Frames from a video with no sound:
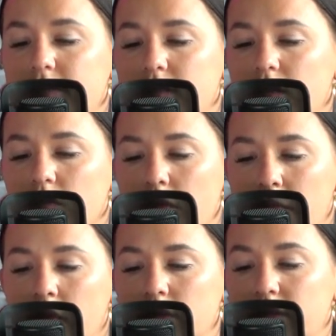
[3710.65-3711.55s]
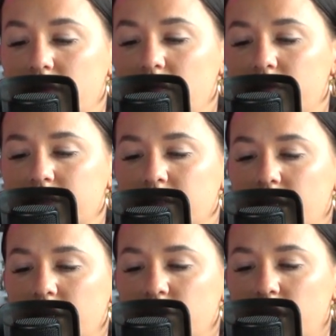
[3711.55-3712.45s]
listen to the reports of the
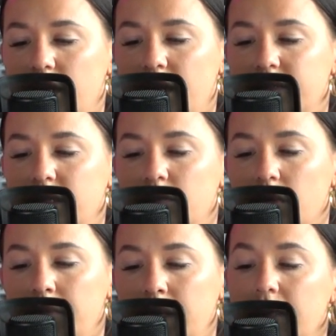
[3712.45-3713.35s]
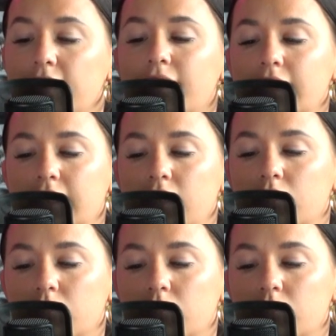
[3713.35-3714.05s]
investigation as he repeatedly